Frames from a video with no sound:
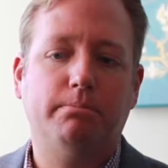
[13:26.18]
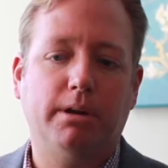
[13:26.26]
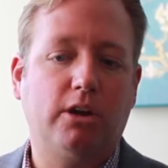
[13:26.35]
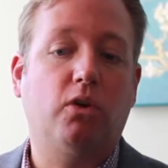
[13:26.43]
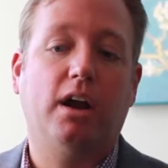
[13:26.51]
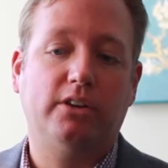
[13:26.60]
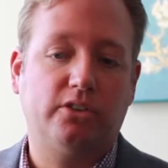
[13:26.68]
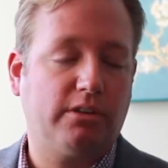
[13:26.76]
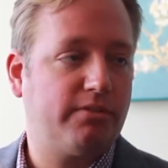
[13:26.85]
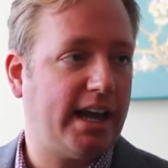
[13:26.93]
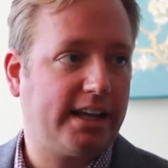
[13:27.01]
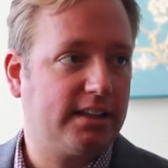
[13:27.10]
begrudge
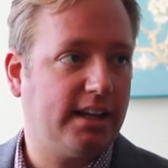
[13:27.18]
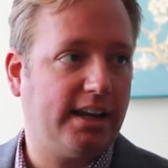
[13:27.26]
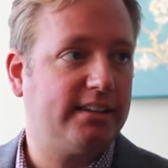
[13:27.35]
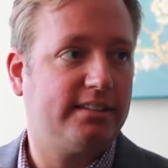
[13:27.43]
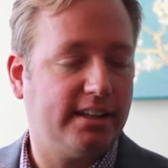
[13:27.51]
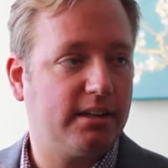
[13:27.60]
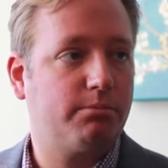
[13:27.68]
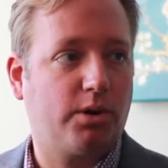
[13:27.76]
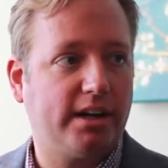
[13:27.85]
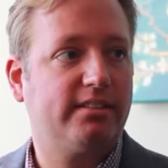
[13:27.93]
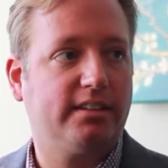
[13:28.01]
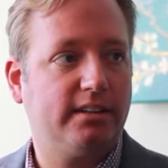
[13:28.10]
the fact that a sitting
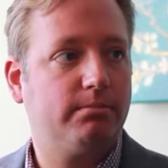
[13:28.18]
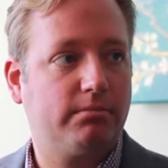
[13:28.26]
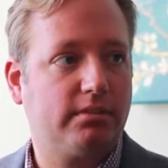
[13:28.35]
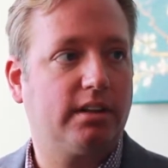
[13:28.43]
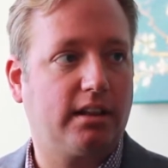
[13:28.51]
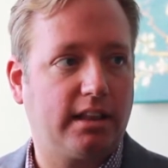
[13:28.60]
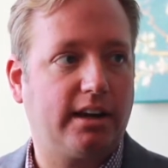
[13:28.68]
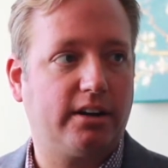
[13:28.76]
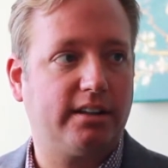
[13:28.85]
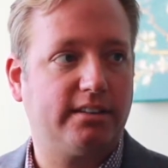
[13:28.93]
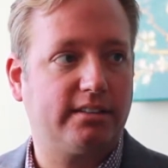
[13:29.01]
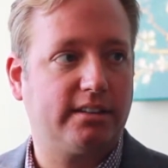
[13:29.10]
president
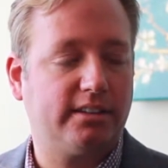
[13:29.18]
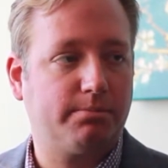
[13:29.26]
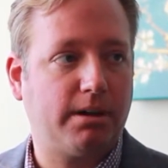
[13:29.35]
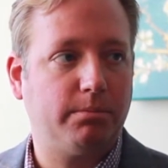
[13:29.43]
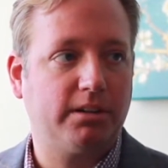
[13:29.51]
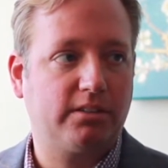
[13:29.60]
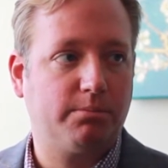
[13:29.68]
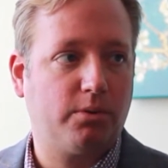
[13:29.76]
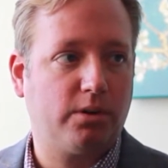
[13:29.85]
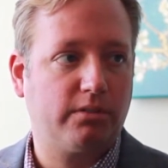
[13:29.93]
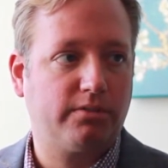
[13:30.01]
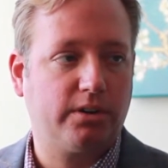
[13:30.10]
declared his public
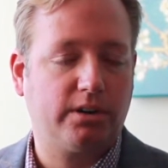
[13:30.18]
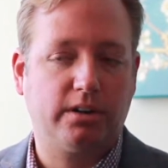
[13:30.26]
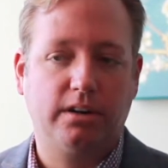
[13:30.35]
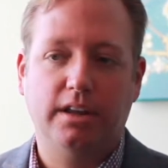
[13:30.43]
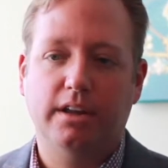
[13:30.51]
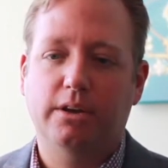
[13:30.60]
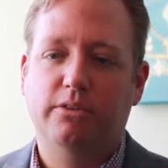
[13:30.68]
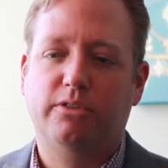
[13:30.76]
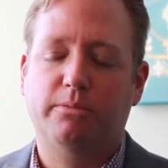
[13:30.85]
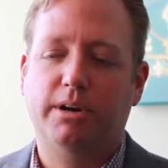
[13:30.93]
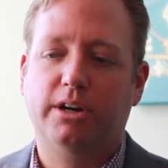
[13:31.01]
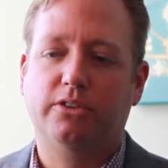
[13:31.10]
support for
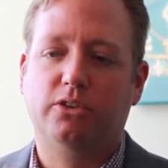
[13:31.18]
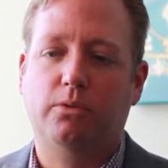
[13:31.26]
marriage